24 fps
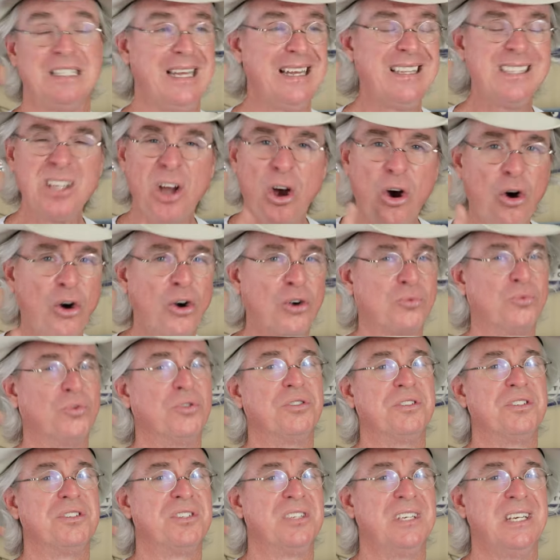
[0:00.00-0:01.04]
That's a hard word
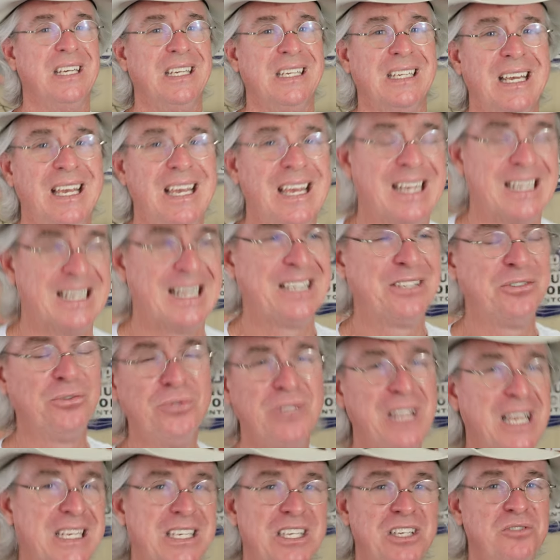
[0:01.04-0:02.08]
to say, and I don't
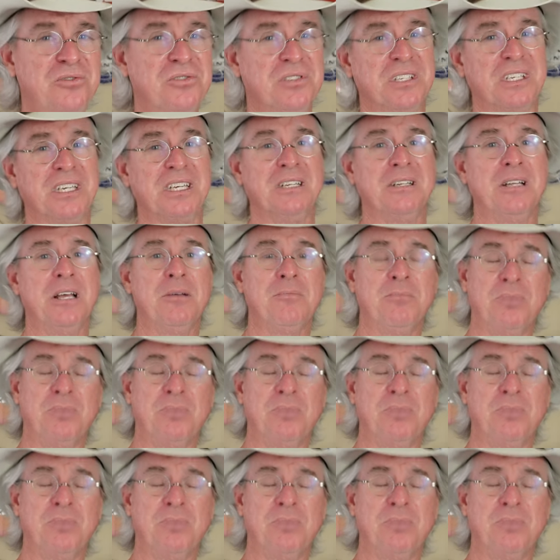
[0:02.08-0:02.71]
like using it,